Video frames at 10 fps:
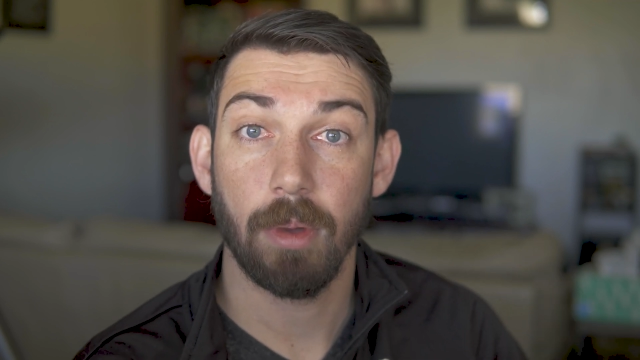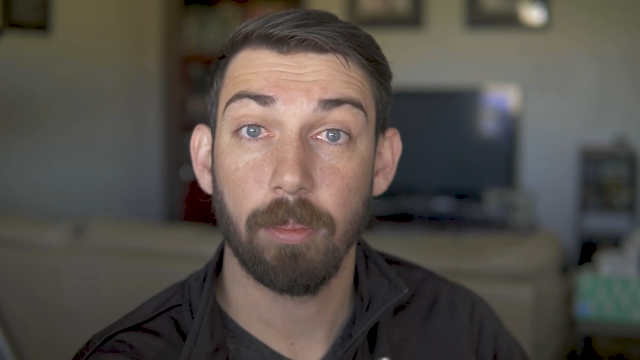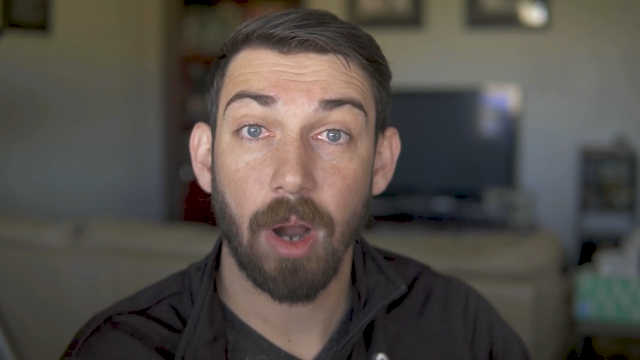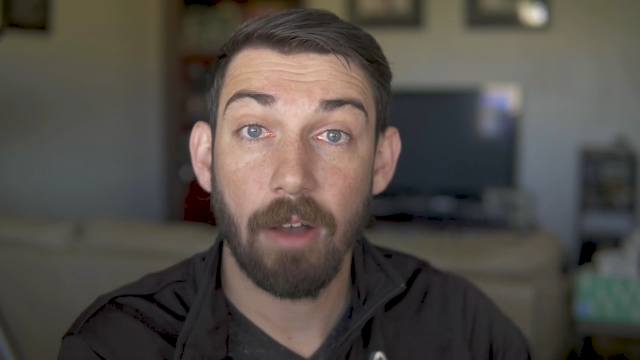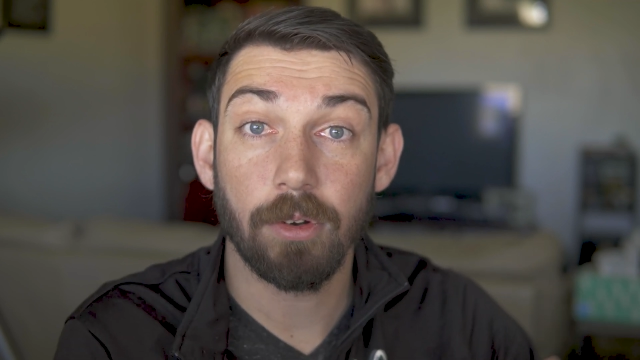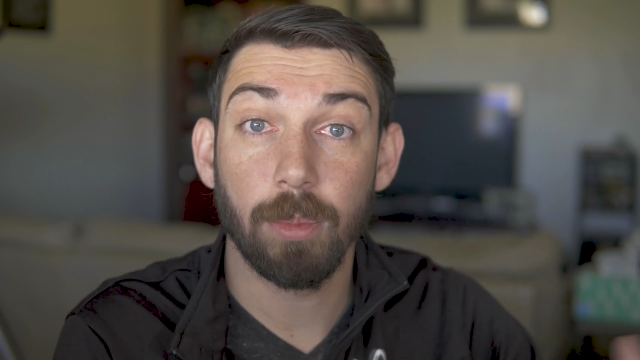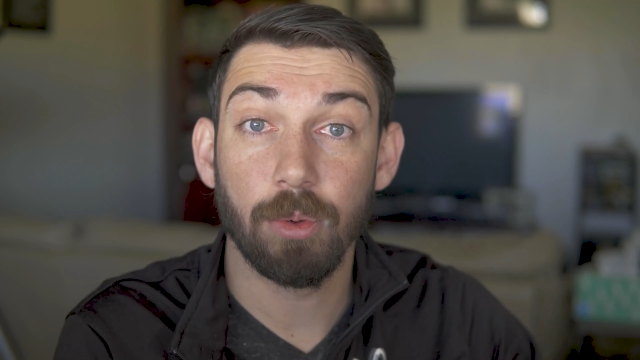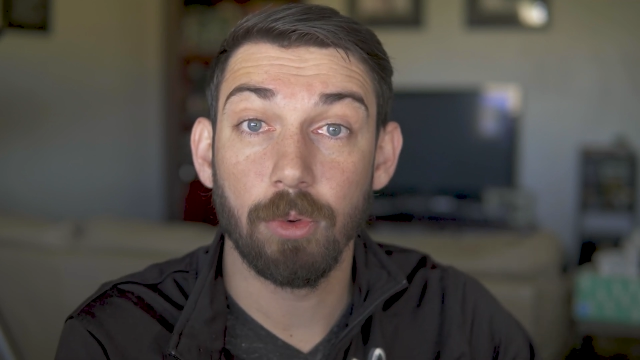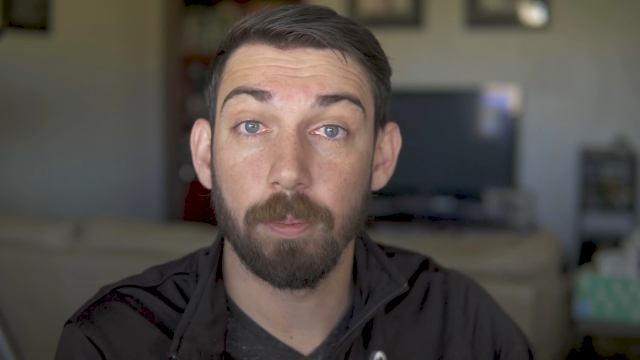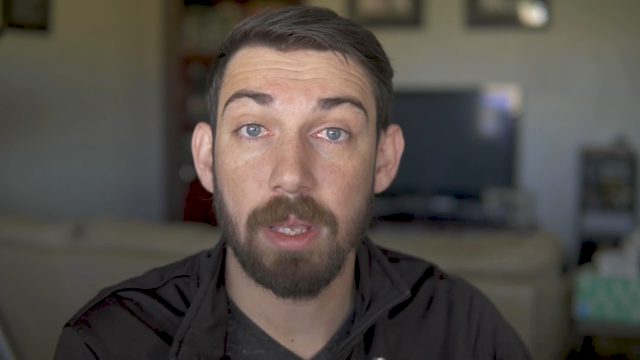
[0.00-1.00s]
but
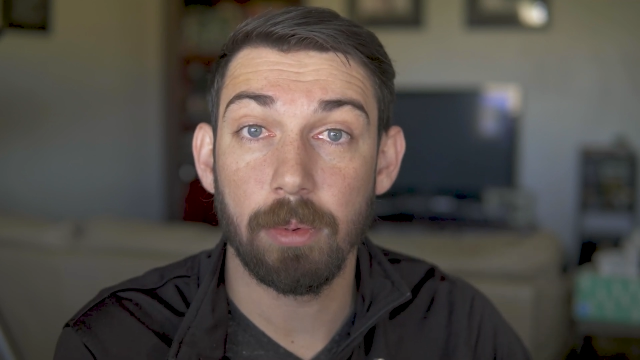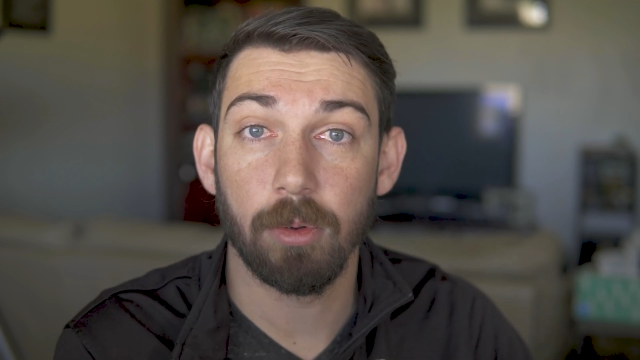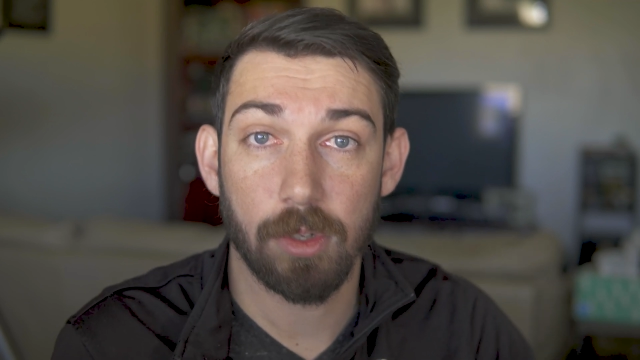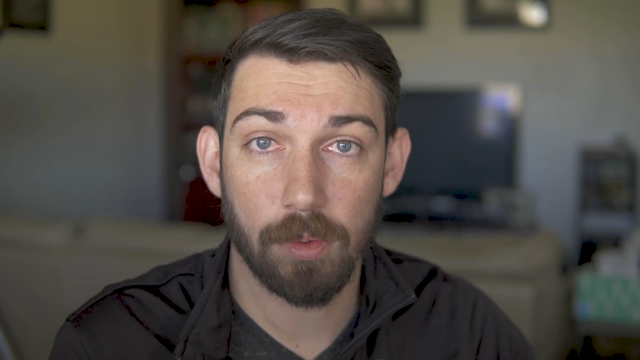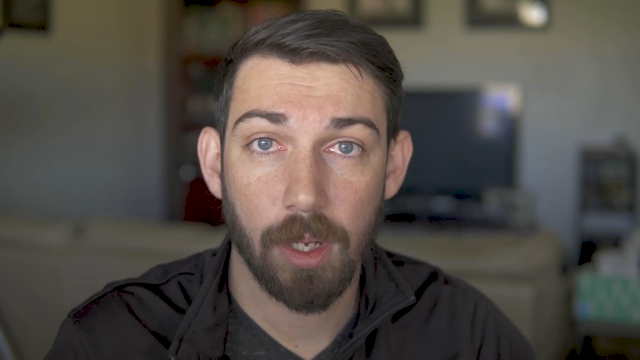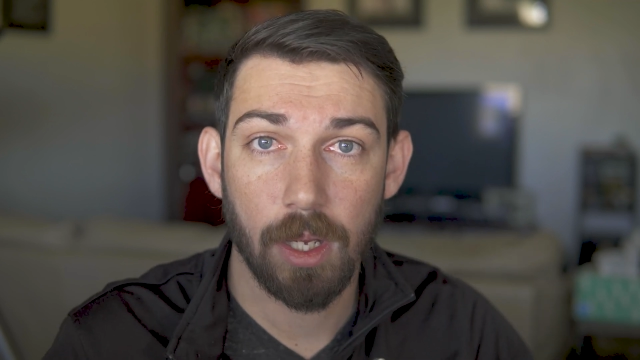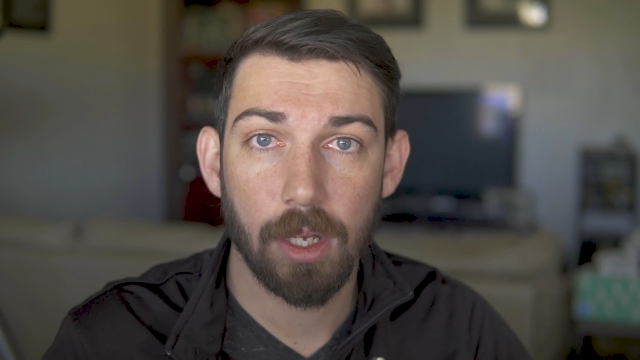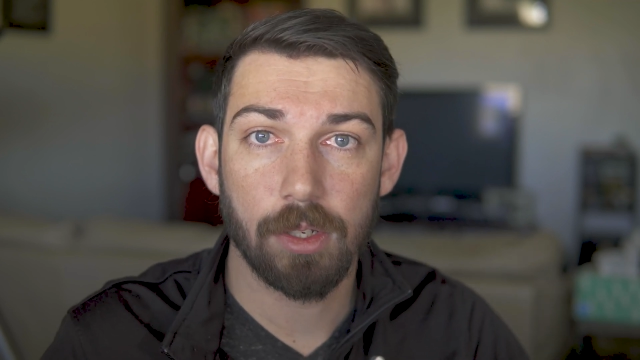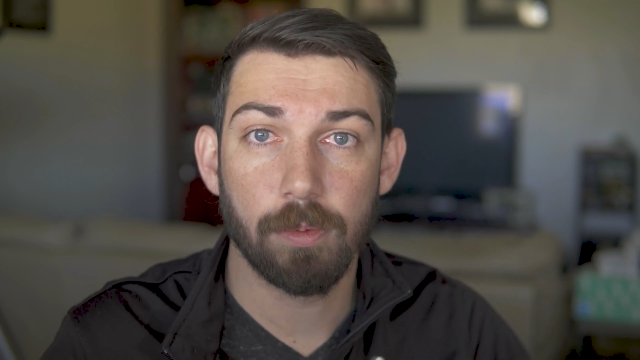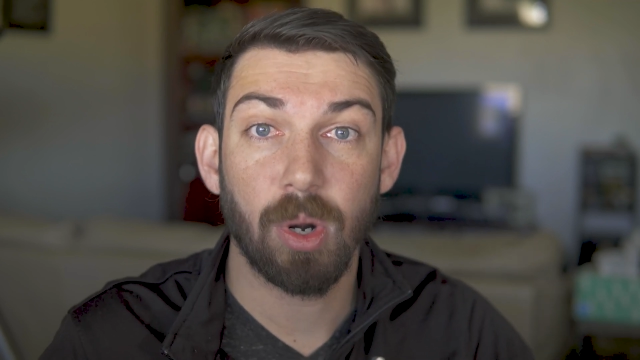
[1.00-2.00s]
profitable for people to
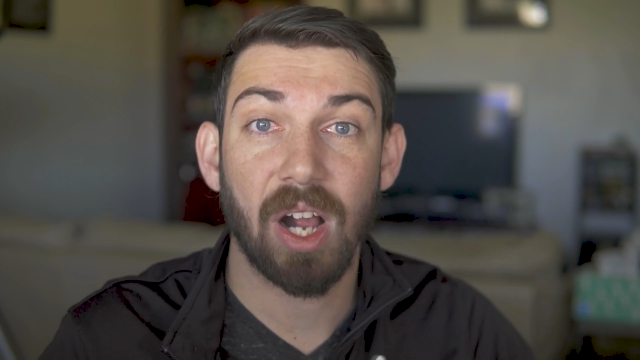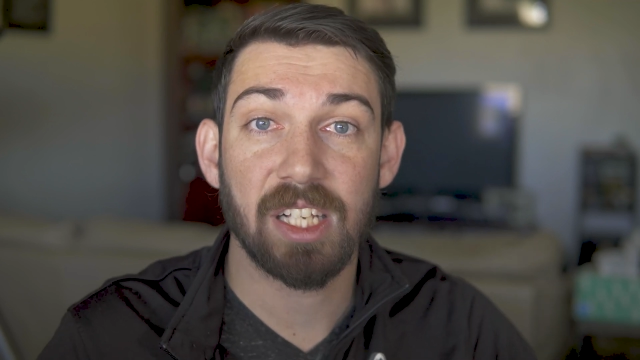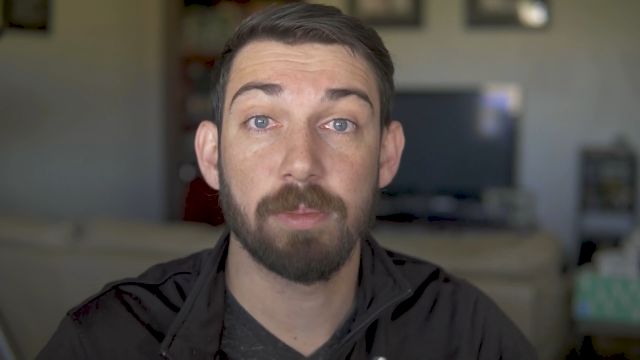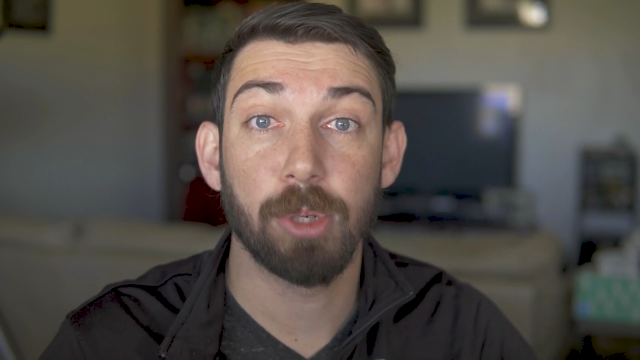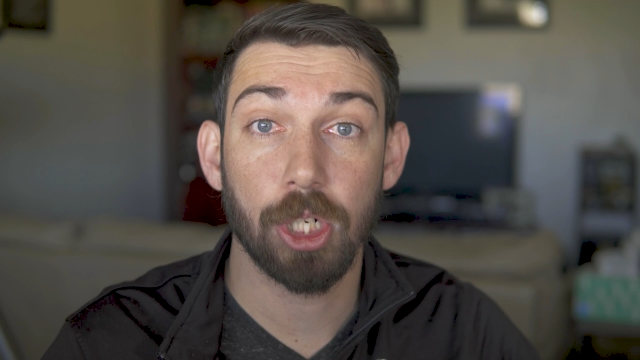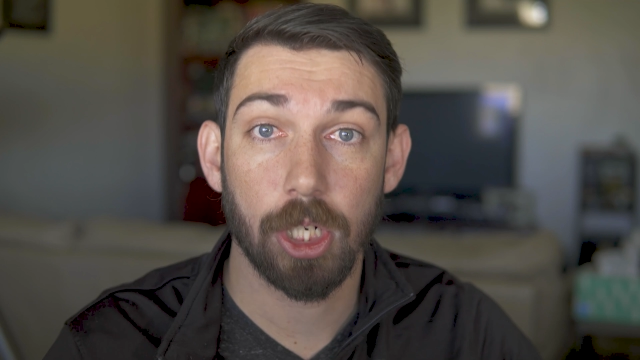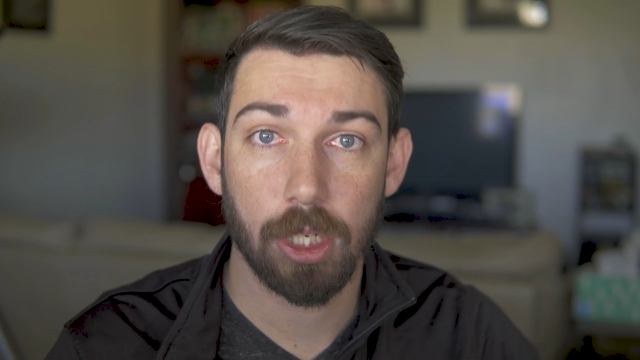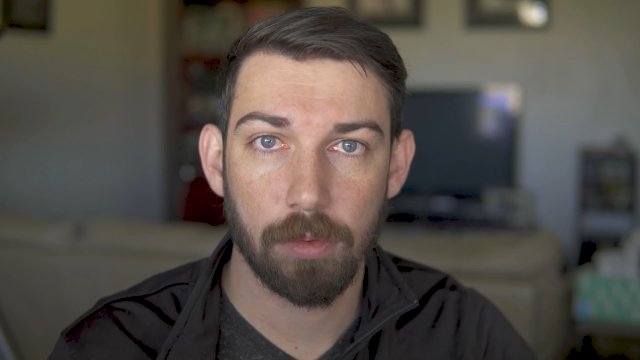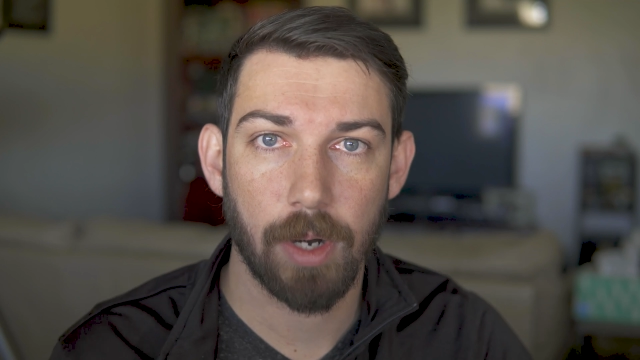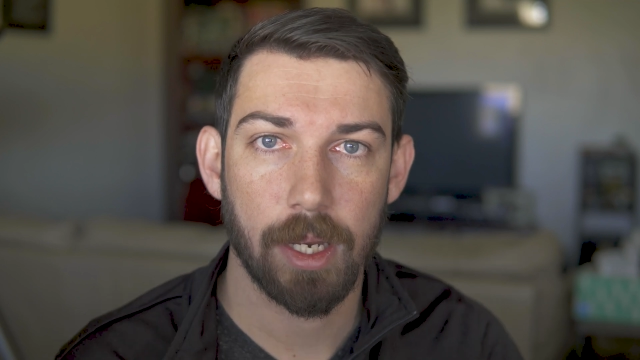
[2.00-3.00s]
prosper,
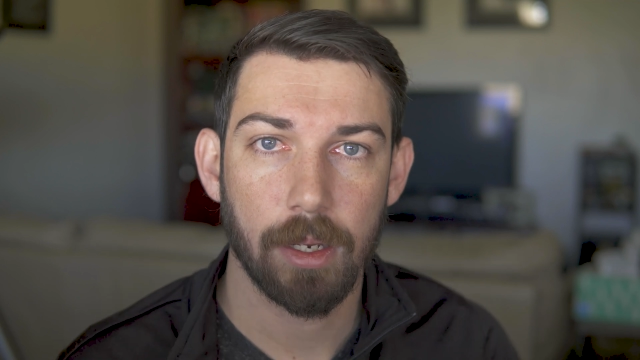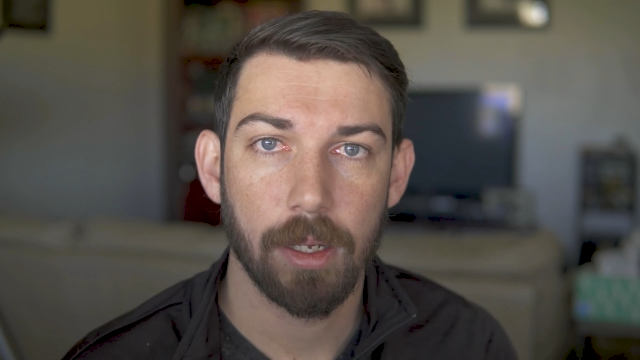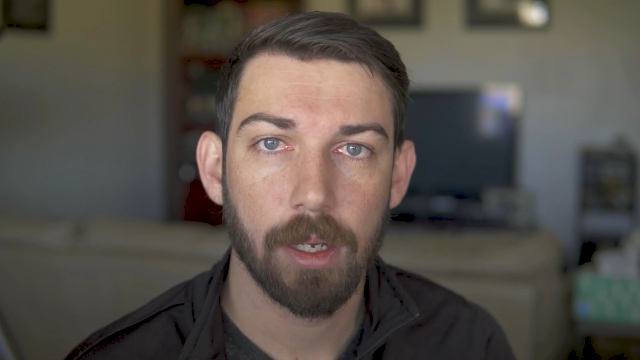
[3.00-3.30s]
right?